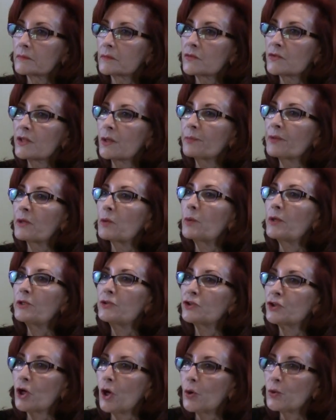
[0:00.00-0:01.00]
something we
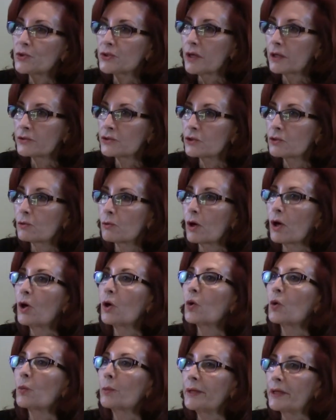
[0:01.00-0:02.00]
chose not to
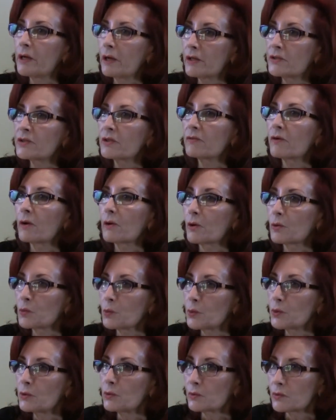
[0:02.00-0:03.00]
grow because of our
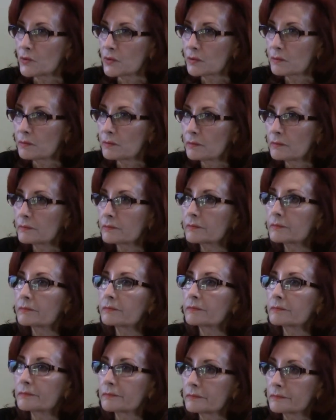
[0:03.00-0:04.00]
own wounds.
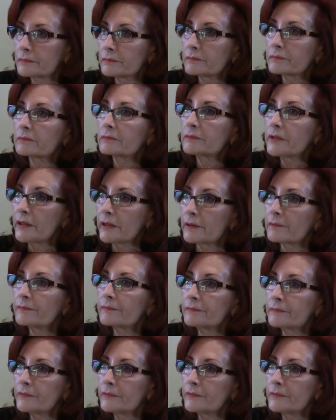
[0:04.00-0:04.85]
Yeah.